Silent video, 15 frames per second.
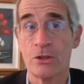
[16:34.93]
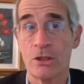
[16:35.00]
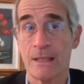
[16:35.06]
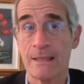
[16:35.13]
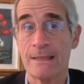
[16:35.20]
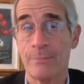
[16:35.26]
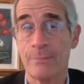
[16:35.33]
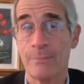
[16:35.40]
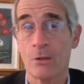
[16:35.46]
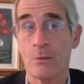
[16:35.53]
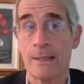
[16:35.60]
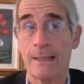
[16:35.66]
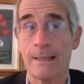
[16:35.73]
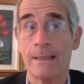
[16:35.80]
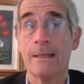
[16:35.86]

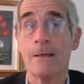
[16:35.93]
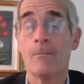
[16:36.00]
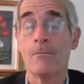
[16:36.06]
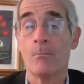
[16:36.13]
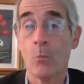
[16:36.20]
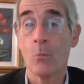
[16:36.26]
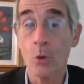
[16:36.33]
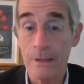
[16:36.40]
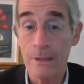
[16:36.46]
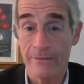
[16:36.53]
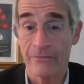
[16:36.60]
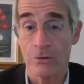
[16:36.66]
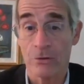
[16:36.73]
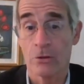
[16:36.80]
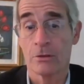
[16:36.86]
JCPOA more
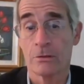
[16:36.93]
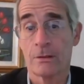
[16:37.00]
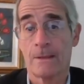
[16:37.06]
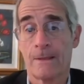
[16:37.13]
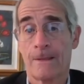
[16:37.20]
difficult.